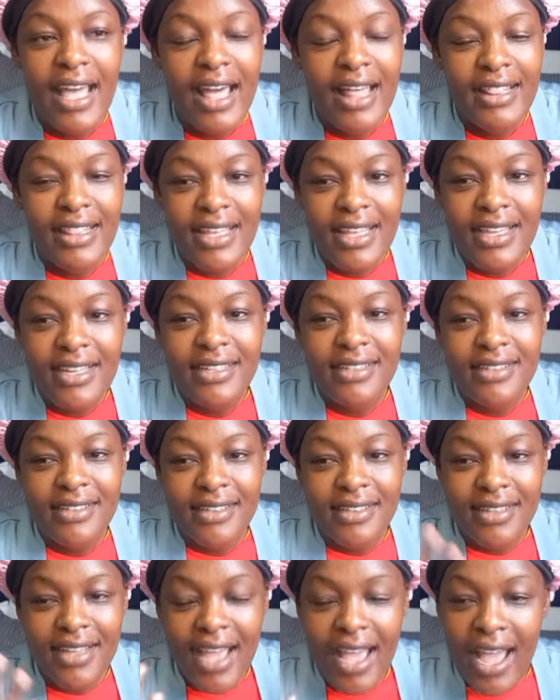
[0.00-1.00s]
And then,
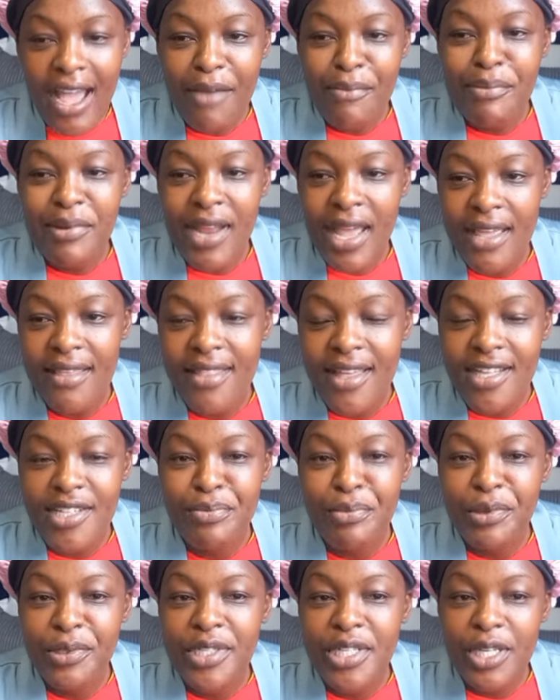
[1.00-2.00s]
yeah, apply
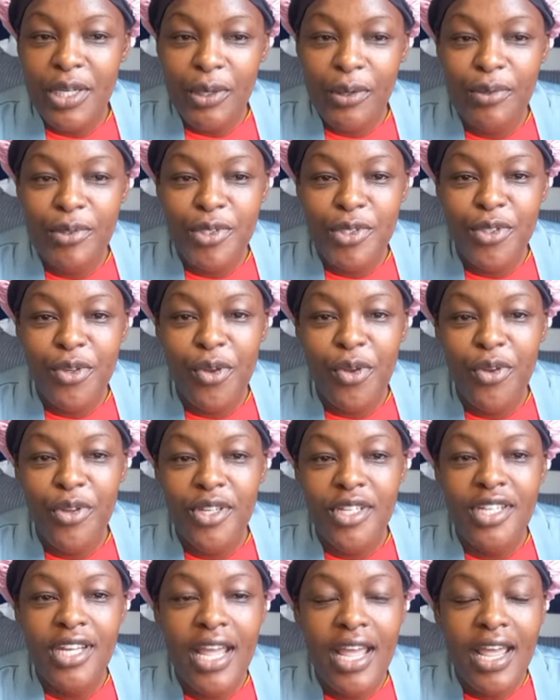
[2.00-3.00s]
that body
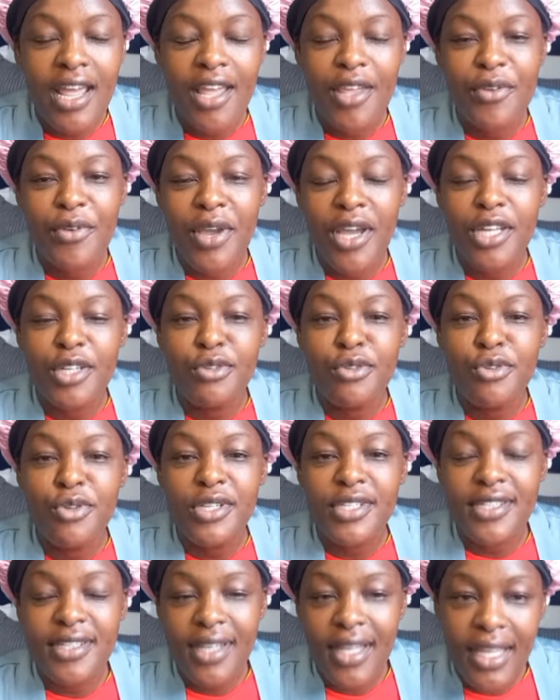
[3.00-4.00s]
lotion. You can do
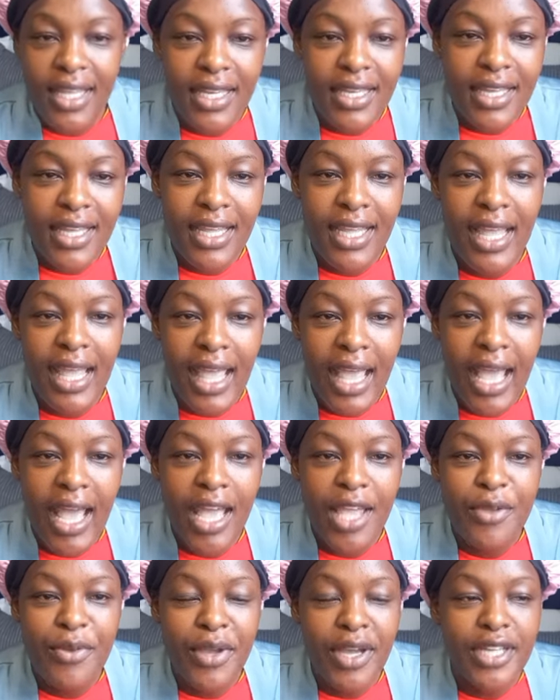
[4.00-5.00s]
your
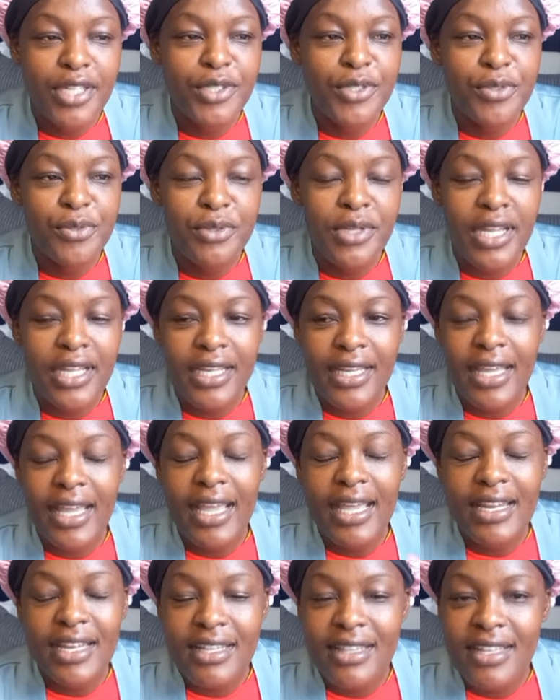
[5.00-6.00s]
skincare. You can do like
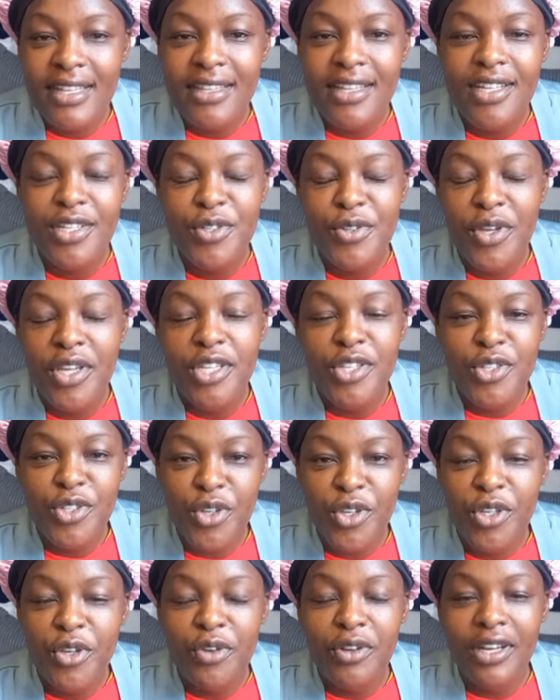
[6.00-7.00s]
anything that you
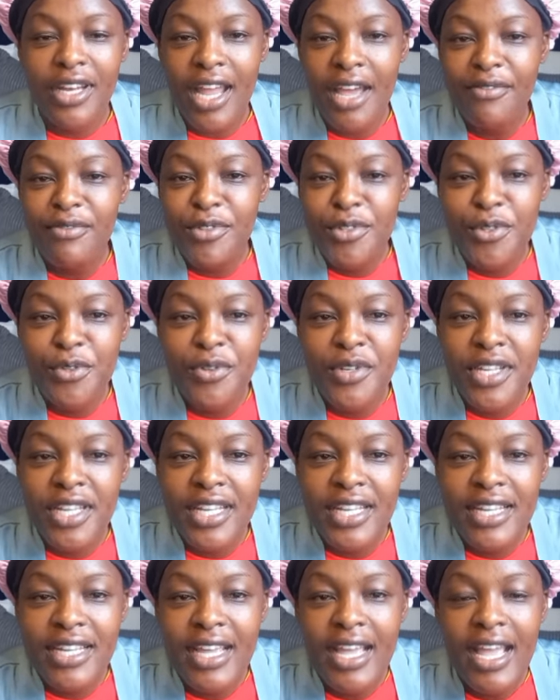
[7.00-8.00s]
enjoy or love
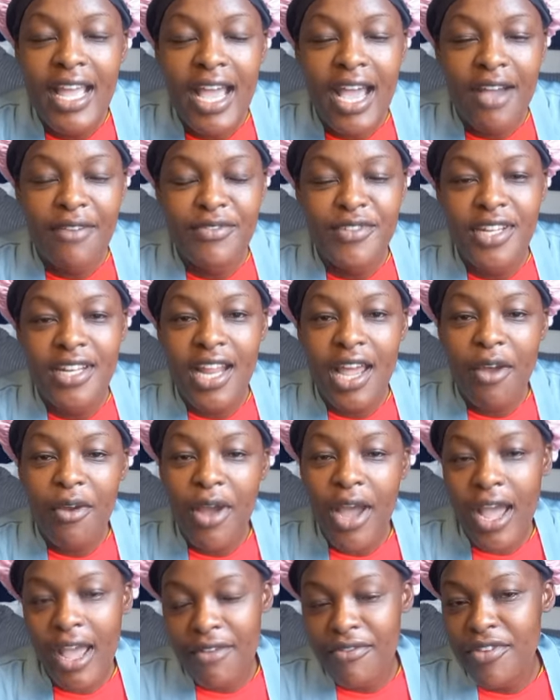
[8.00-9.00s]
doing after
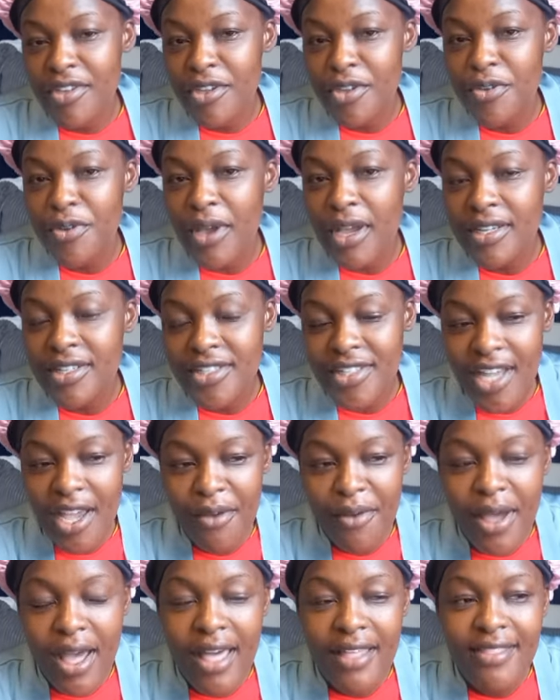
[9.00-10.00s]
now having your
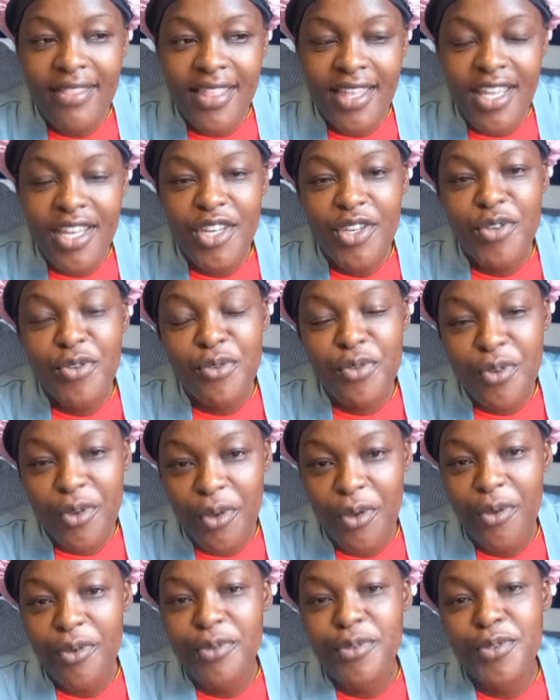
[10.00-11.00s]
shower, and then you
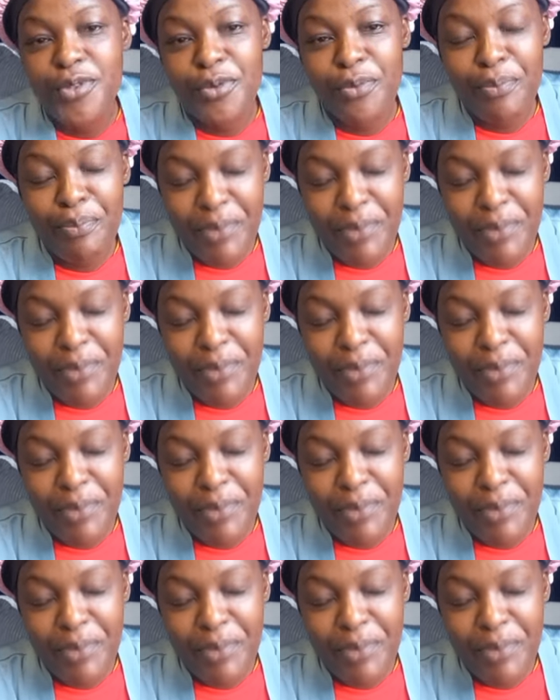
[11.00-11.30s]
go to